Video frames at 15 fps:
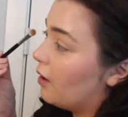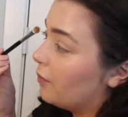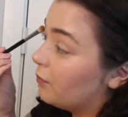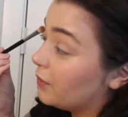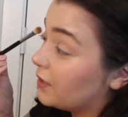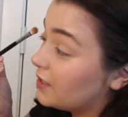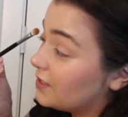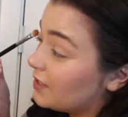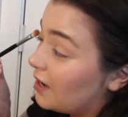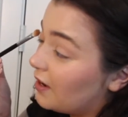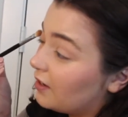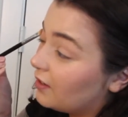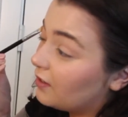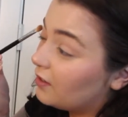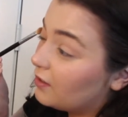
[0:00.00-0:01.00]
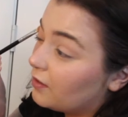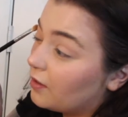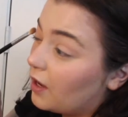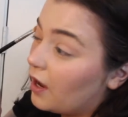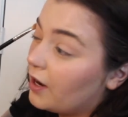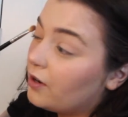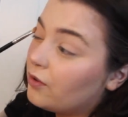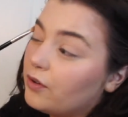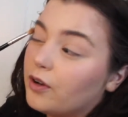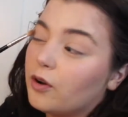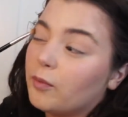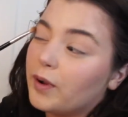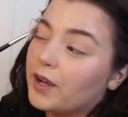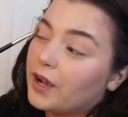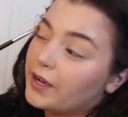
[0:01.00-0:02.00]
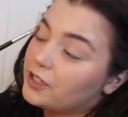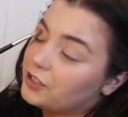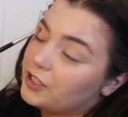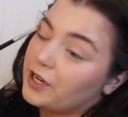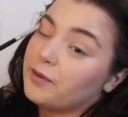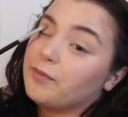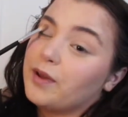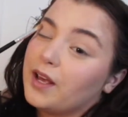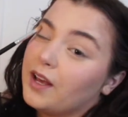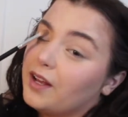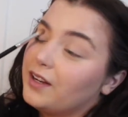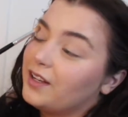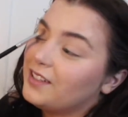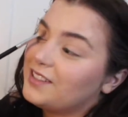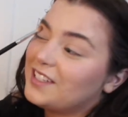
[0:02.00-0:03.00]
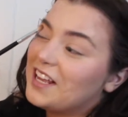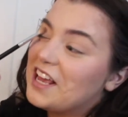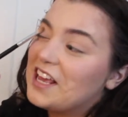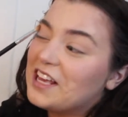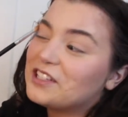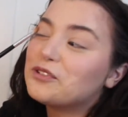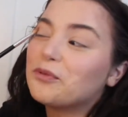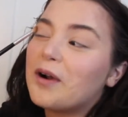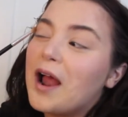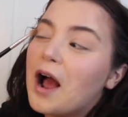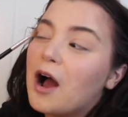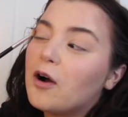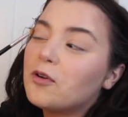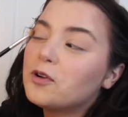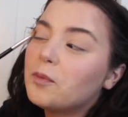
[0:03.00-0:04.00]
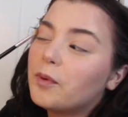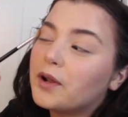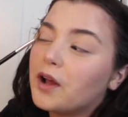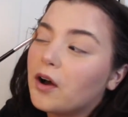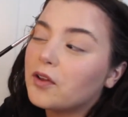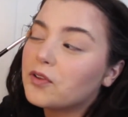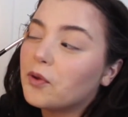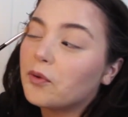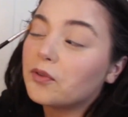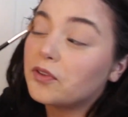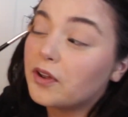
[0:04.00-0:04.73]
because I don't know my eye shape, man. It's like it's round, but also it's